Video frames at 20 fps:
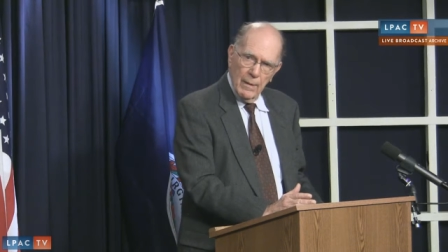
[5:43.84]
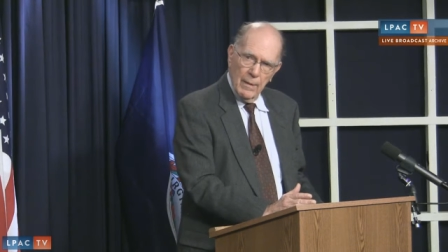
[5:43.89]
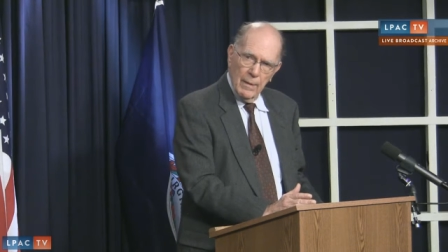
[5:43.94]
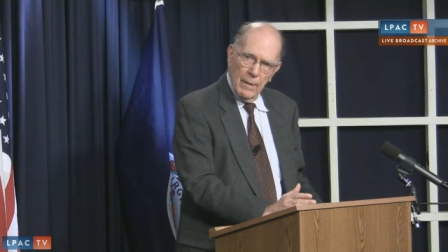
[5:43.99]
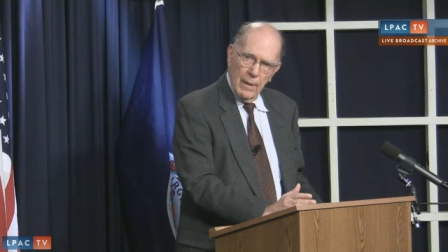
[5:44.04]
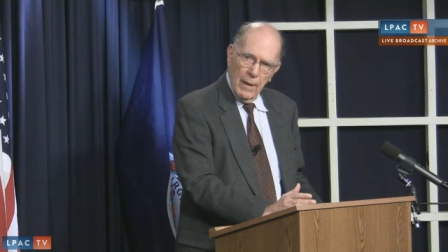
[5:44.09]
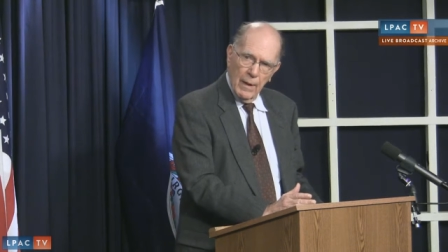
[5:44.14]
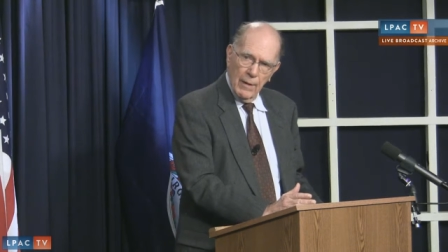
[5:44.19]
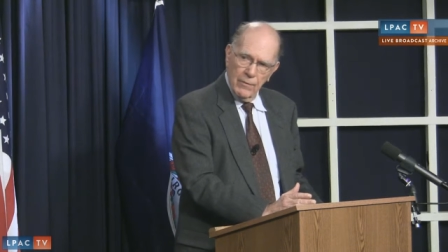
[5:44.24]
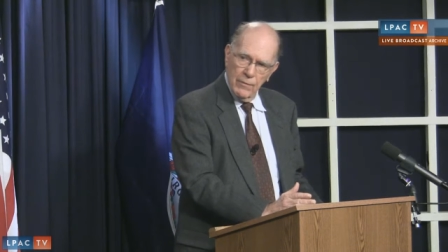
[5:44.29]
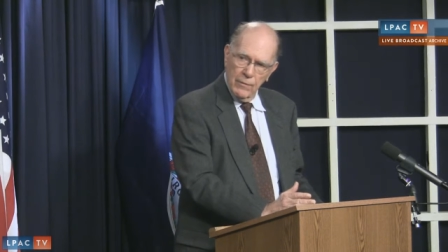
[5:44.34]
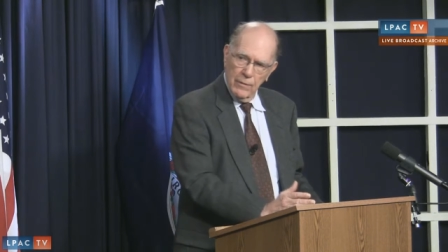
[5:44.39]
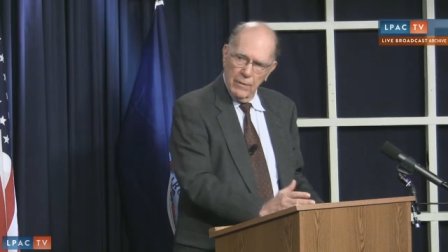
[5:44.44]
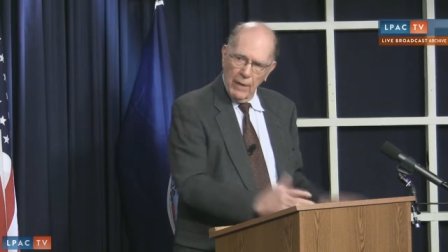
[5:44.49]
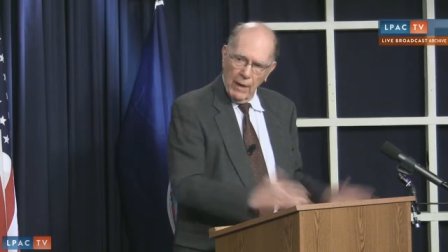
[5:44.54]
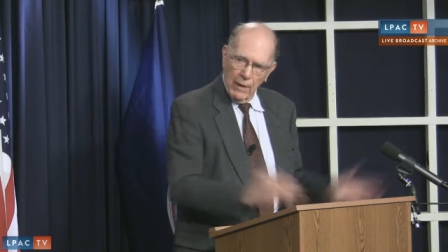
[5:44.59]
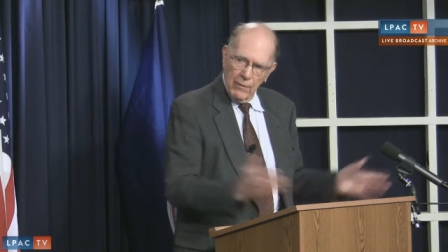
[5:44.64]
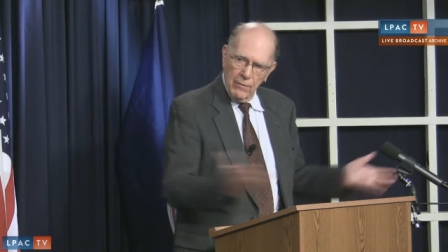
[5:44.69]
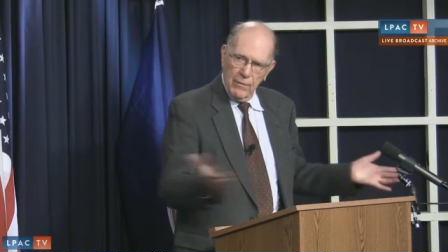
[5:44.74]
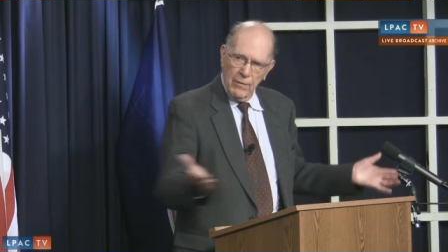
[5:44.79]
And
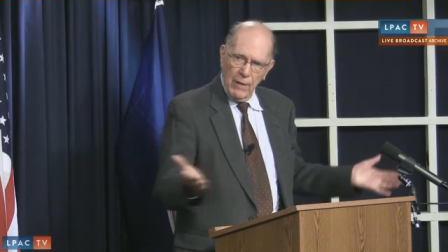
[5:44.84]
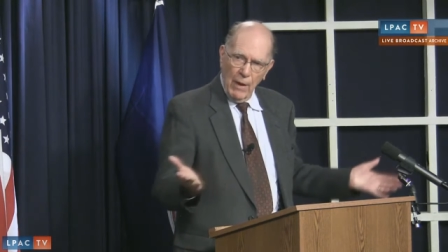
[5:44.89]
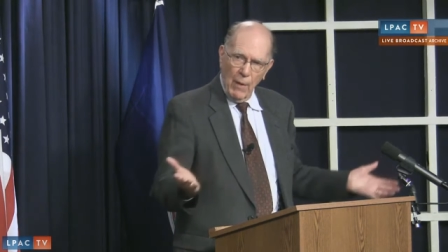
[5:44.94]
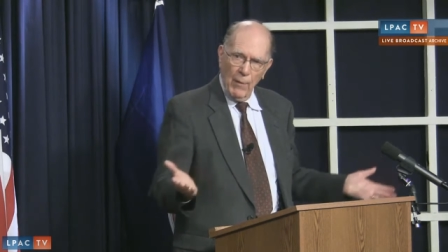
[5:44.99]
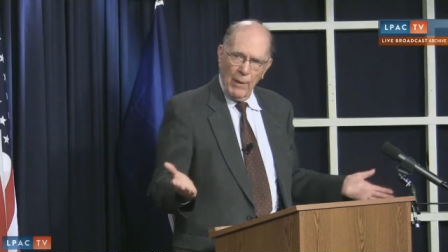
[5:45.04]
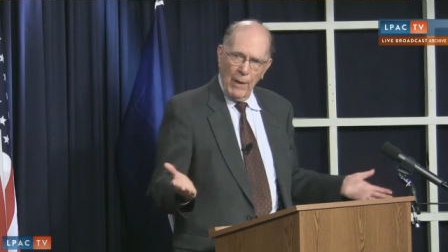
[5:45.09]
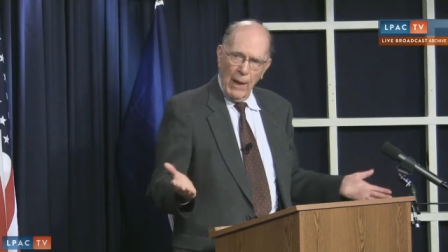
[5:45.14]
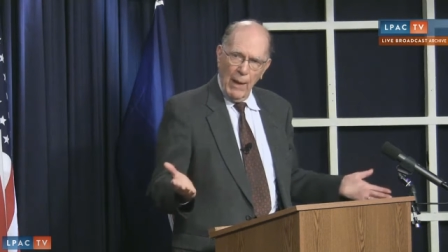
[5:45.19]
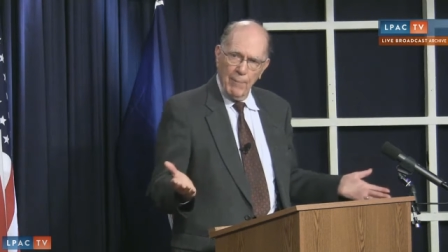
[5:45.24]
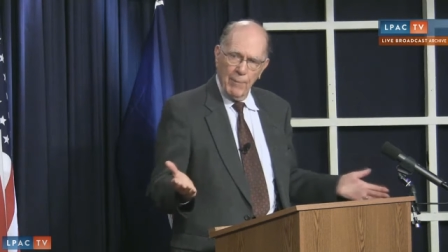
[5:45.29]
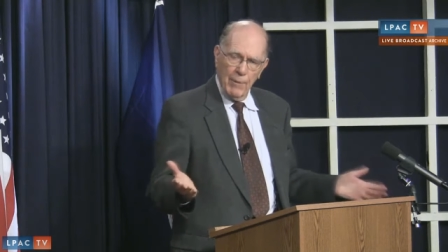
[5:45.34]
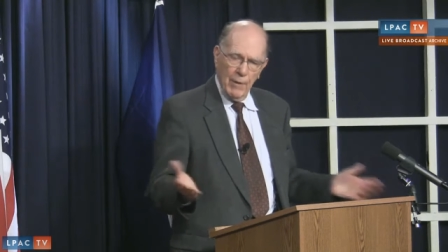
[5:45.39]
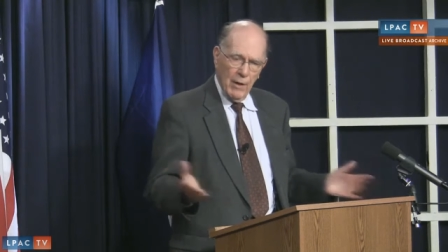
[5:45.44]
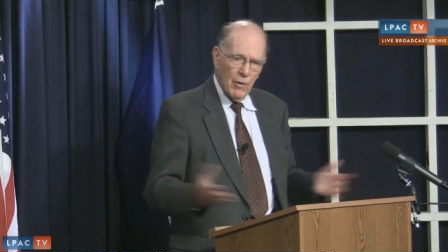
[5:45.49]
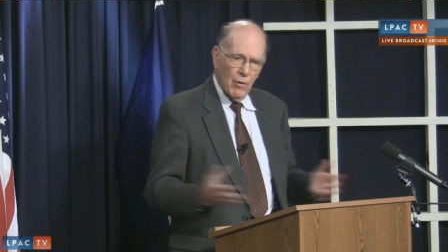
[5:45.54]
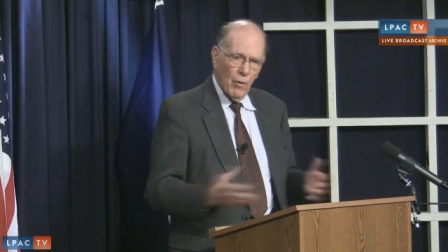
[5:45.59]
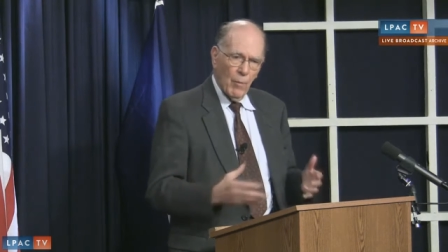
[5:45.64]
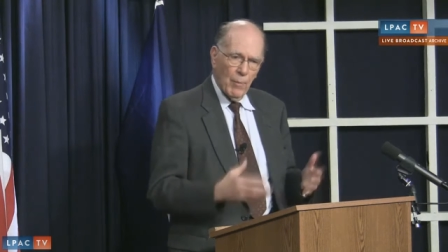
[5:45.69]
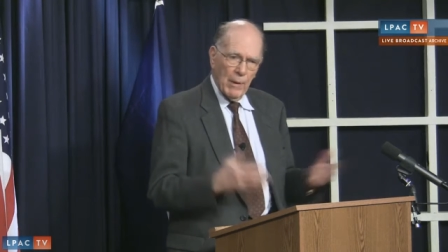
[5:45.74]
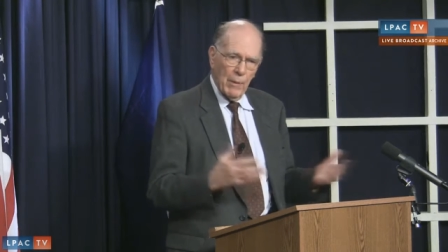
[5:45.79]
that's how it happened. And
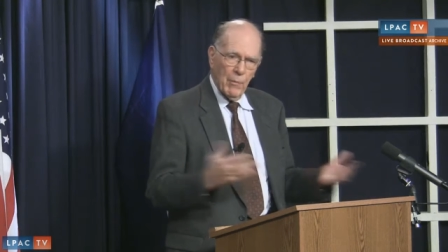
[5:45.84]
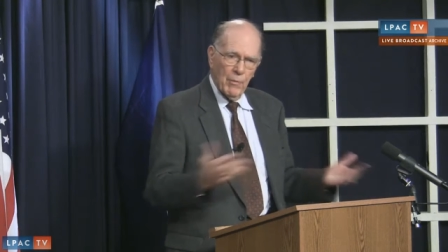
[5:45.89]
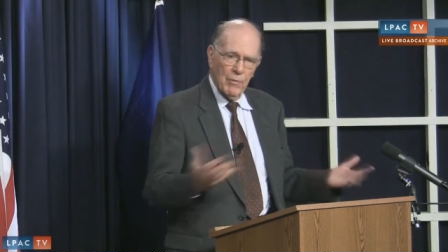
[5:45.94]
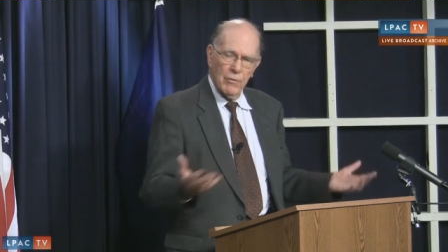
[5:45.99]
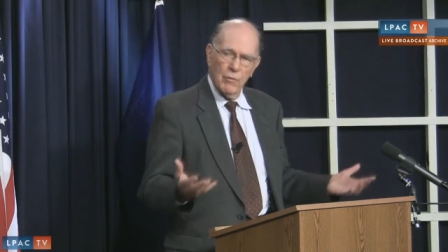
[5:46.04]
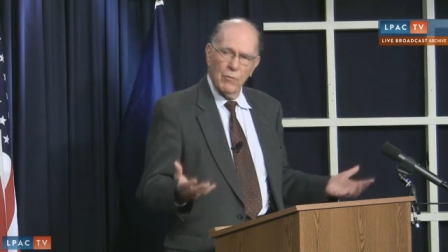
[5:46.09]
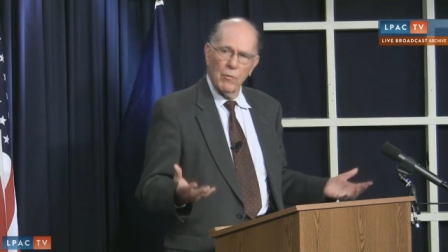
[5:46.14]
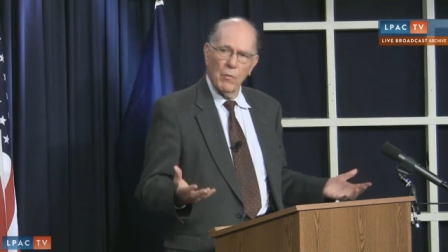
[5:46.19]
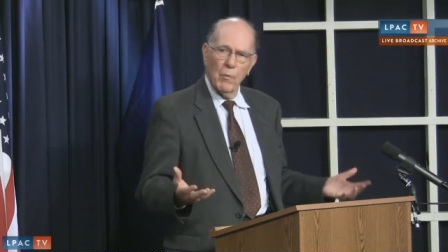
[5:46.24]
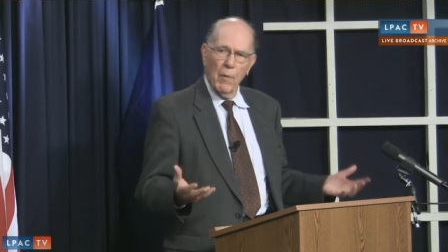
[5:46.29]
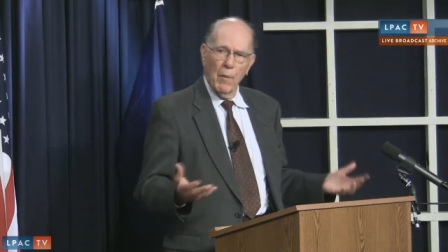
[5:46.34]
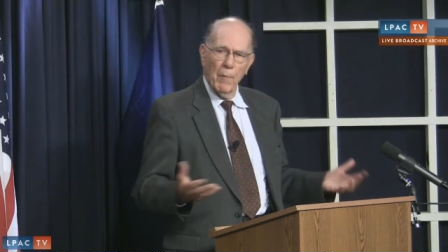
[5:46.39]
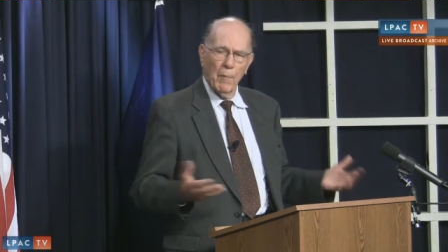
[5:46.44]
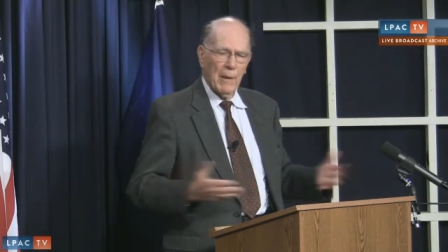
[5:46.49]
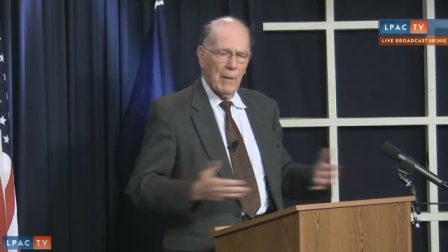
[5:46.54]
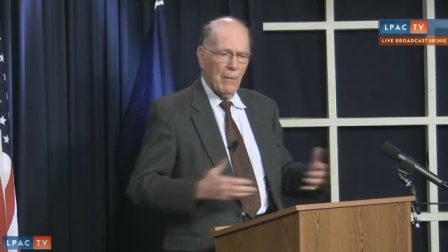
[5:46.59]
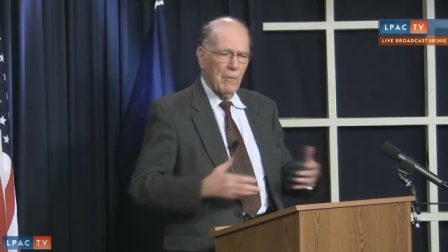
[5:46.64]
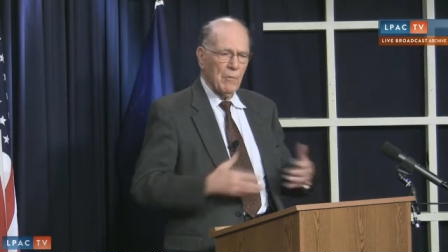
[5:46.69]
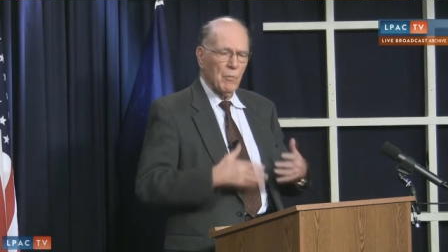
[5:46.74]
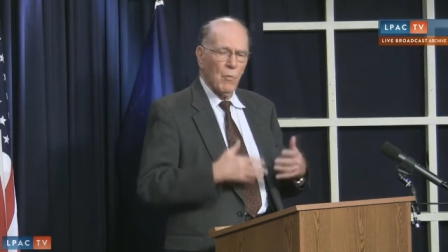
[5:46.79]
nobody was
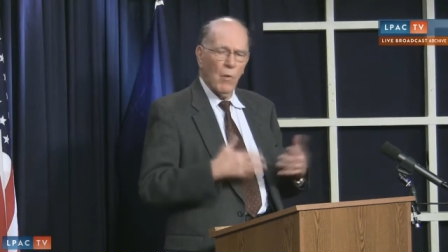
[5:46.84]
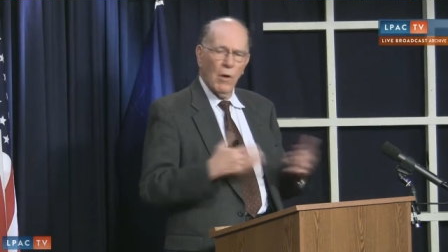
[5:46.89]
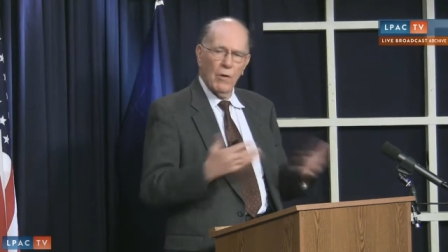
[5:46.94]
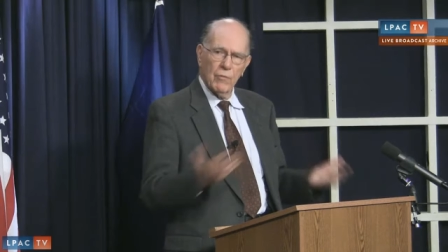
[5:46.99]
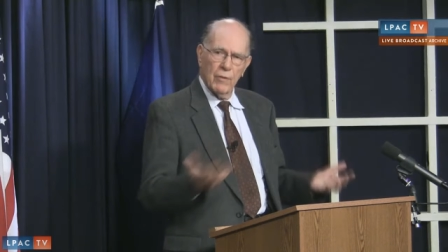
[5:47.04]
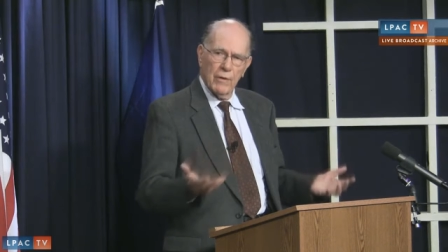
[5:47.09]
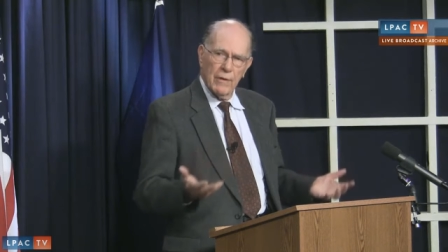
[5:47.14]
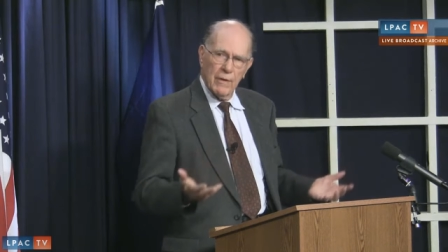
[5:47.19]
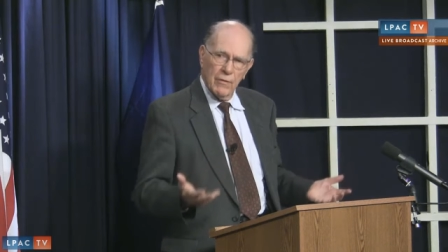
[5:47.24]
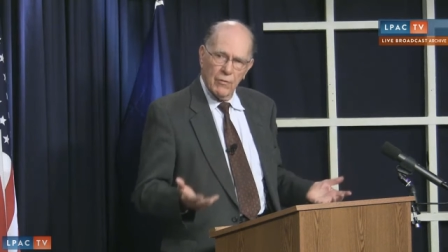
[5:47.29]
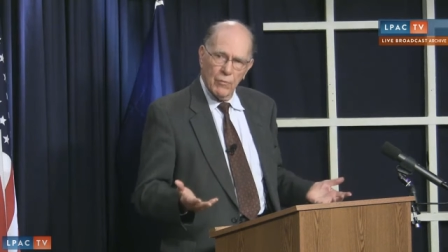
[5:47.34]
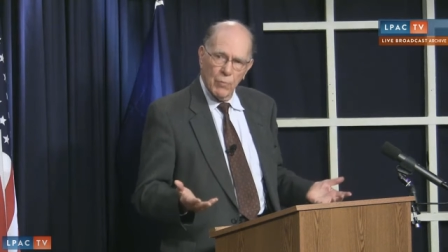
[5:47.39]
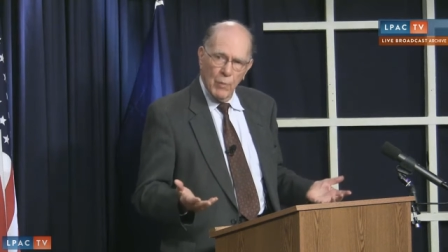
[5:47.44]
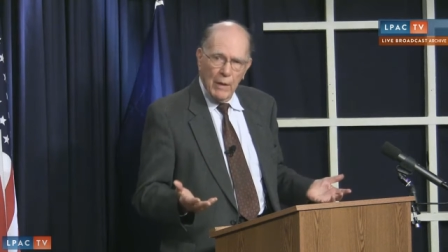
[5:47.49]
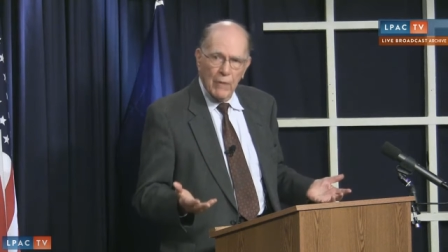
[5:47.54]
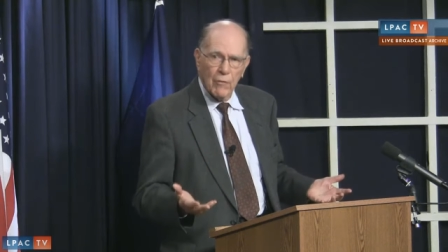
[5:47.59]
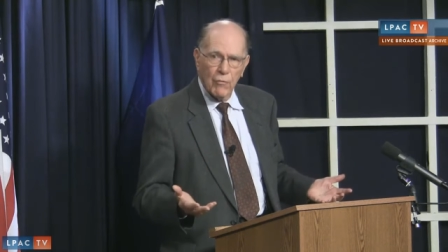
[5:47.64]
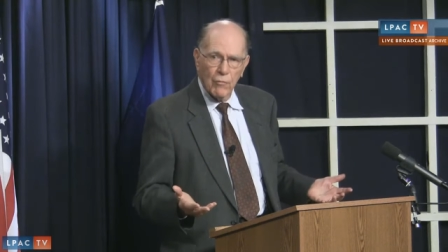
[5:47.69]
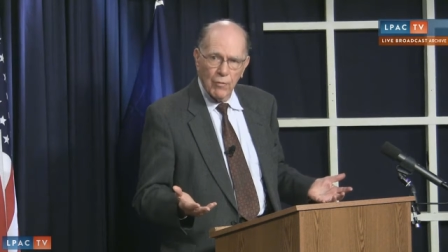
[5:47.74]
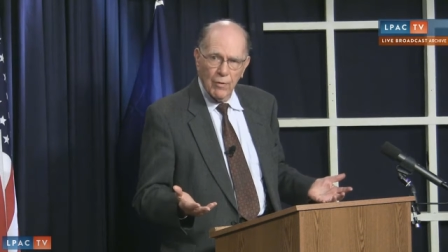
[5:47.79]
watching the
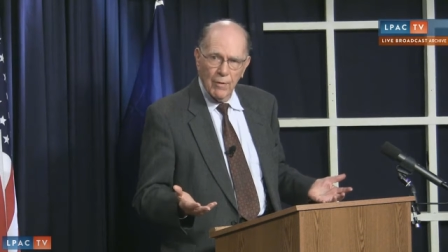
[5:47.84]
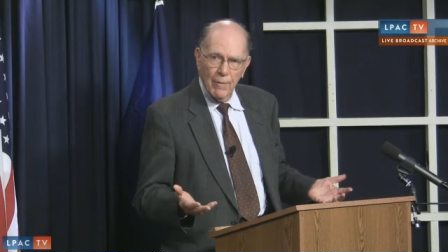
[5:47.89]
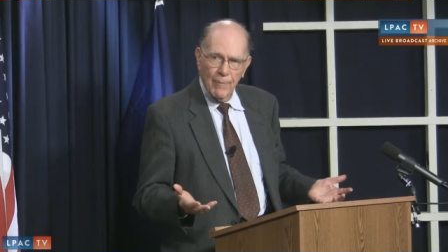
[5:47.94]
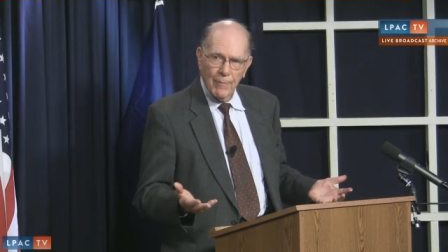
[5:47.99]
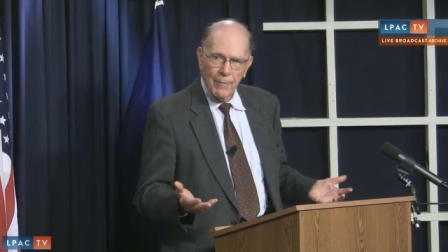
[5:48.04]
switch